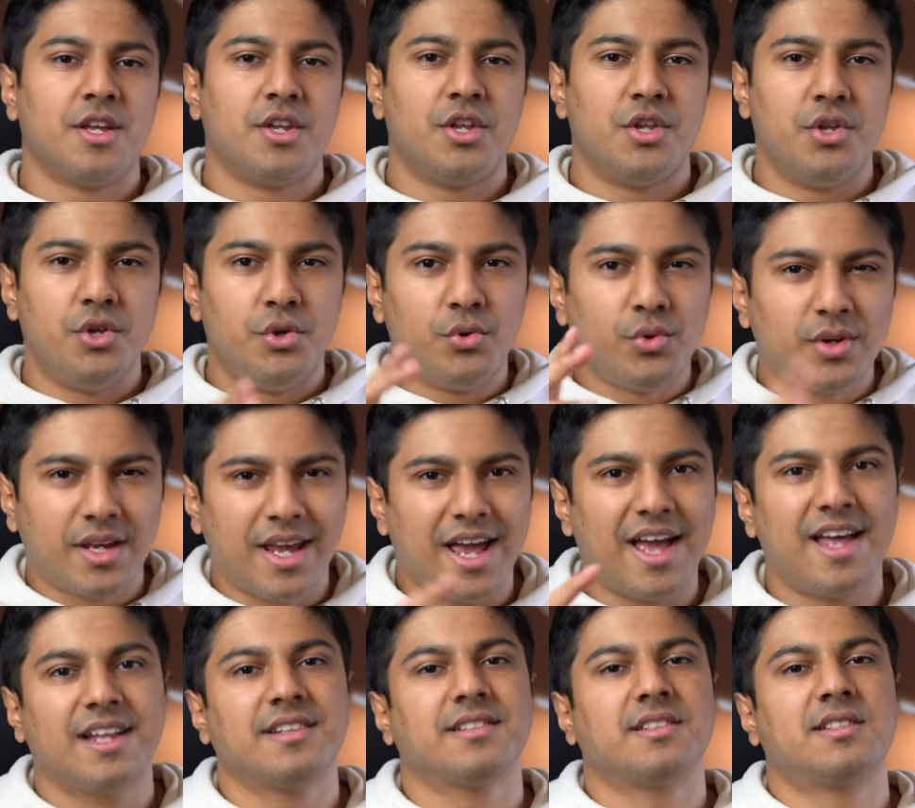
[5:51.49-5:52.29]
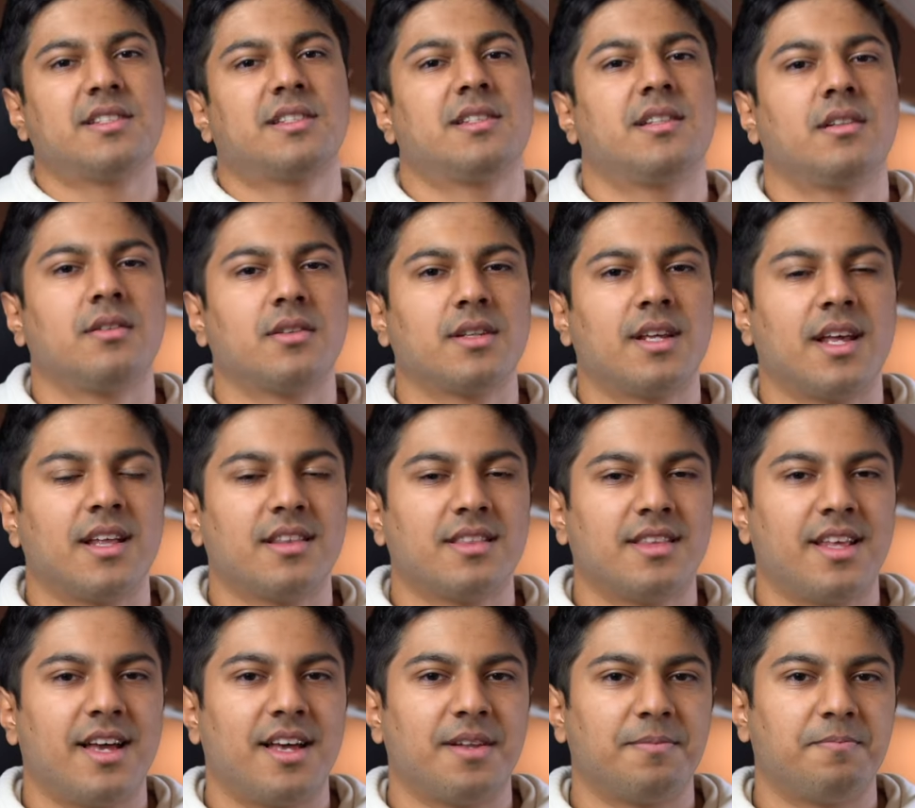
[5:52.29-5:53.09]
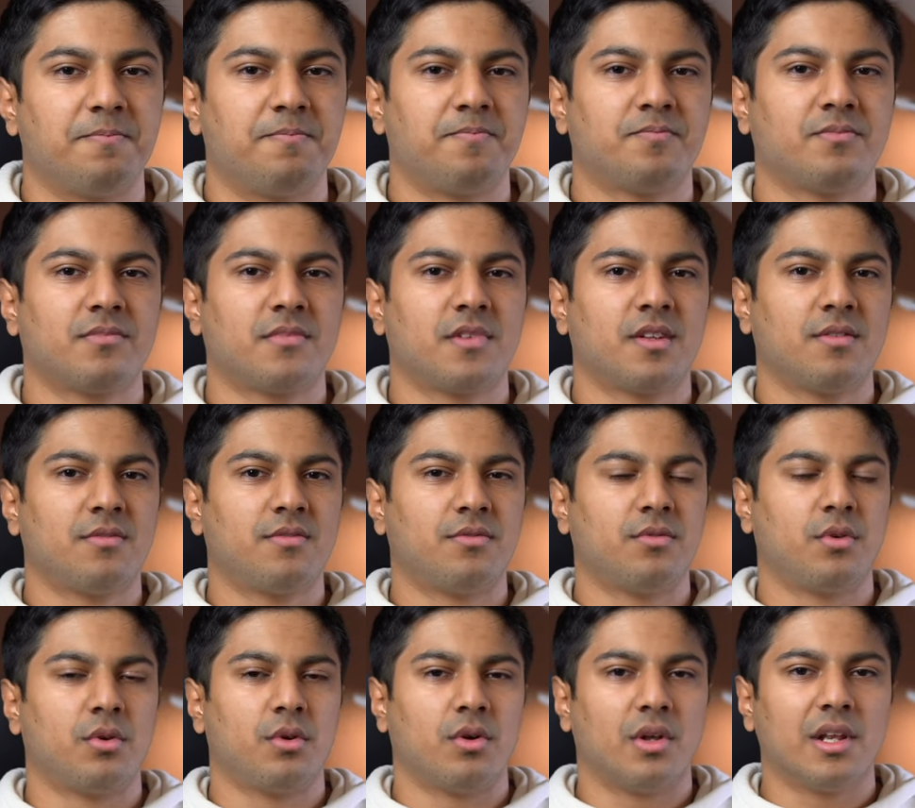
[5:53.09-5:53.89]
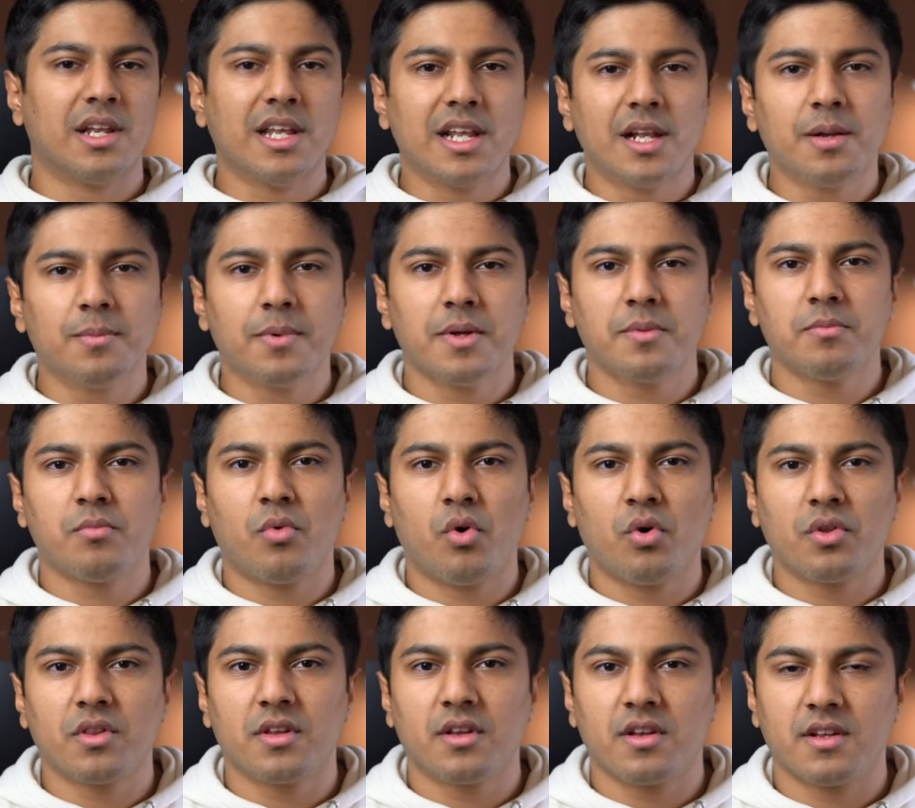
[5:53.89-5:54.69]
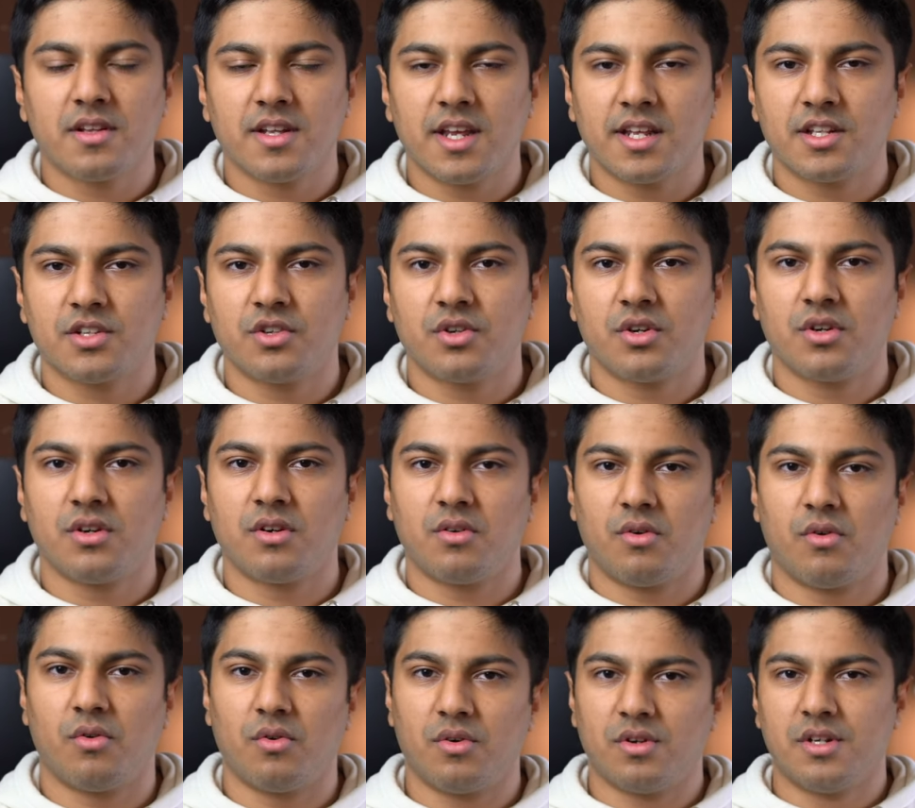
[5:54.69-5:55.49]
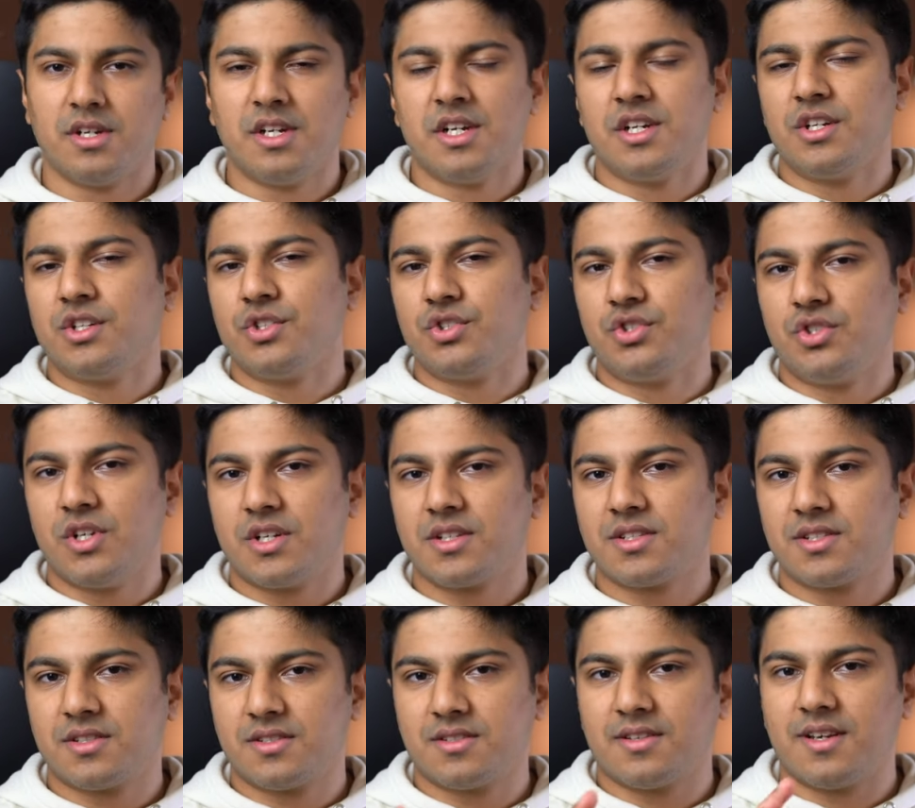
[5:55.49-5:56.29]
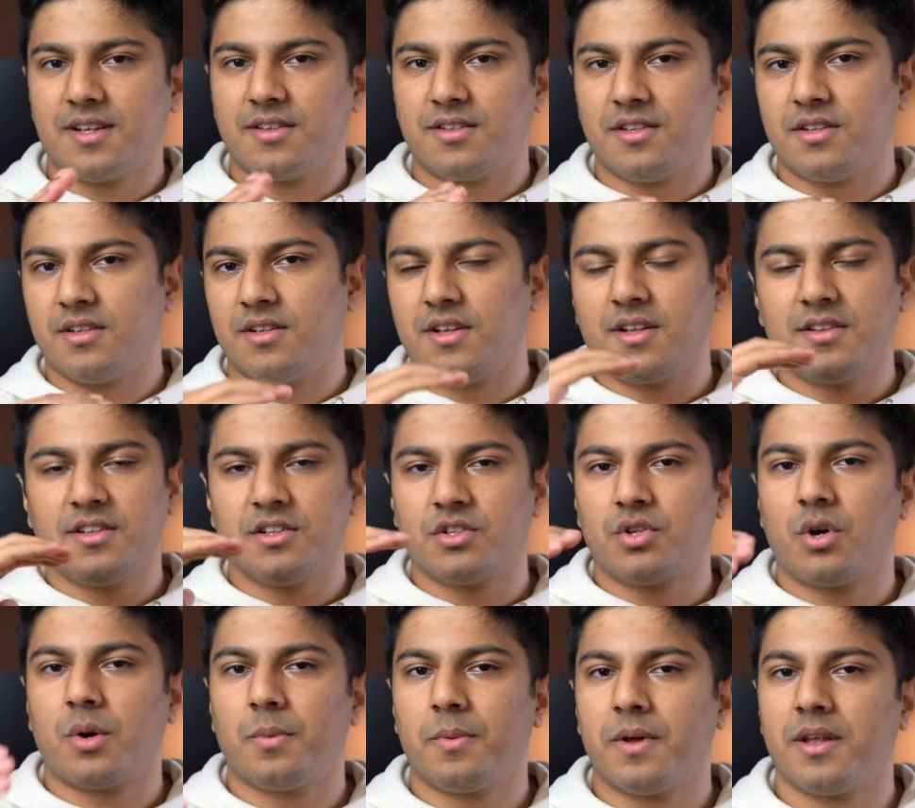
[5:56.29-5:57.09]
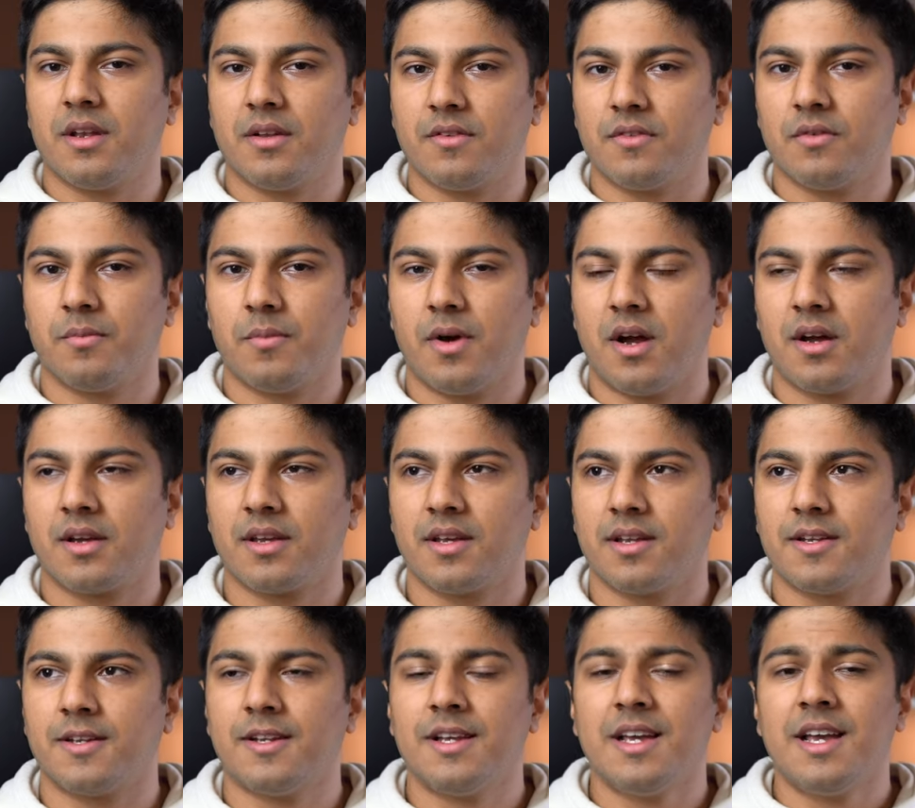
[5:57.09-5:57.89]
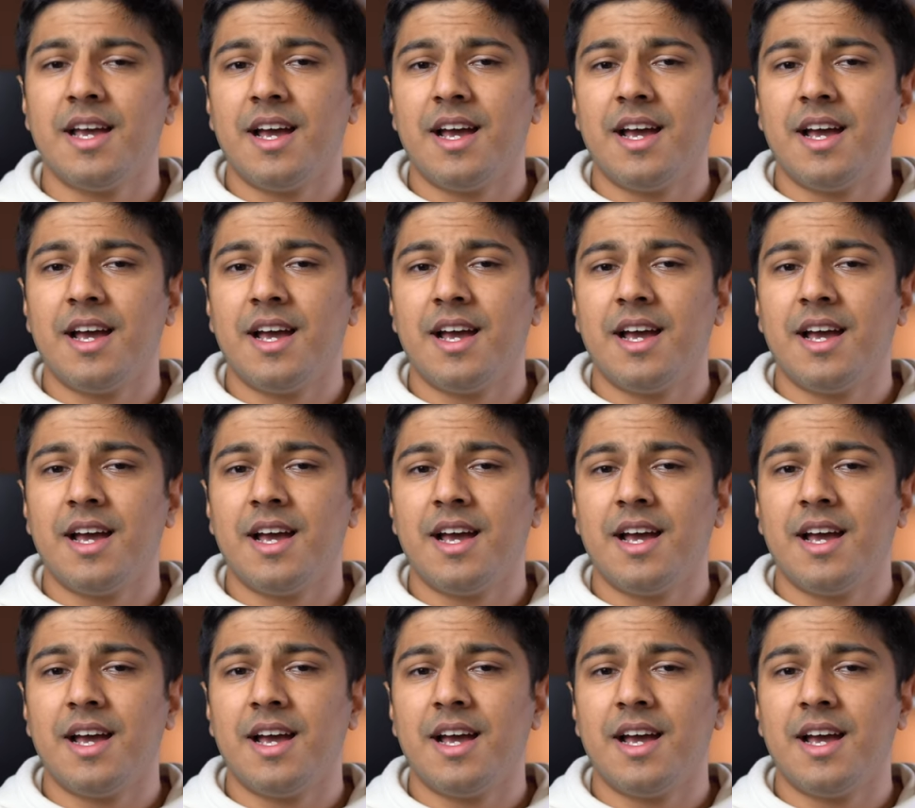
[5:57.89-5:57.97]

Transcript: you can still get that for a little bit more than a Daytona or just at the at the top end of the market.